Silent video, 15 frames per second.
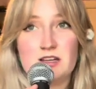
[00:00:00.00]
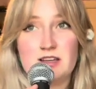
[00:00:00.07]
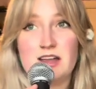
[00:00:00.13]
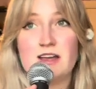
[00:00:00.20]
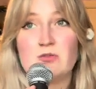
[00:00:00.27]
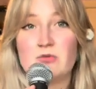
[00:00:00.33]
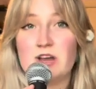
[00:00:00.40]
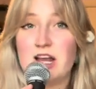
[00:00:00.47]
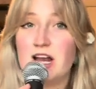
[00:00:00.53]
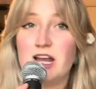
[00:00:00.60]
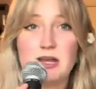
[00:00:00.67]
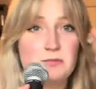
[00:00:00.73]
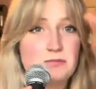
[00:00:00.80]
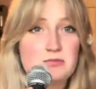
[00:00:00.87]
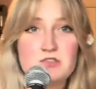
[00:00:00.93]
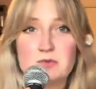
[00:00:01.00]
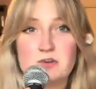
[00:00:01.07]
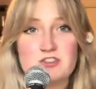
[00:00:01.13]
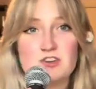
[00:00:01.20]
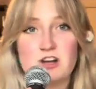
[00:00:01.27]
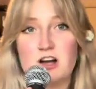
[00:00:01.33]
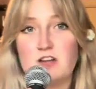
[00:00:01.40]
like really
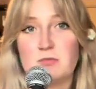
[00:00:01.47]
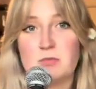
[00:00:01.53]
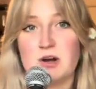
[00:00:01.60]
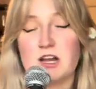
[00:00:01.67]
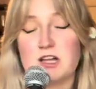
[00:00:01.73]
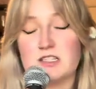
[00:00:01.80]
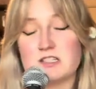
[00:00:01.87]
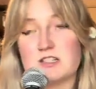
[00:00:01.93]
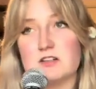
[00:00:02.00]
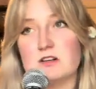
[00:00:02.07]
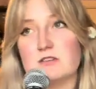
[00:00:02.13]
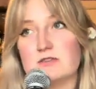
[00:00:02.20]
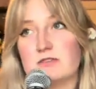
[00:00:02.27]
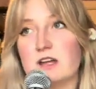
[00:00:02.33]
switching off brain stuff.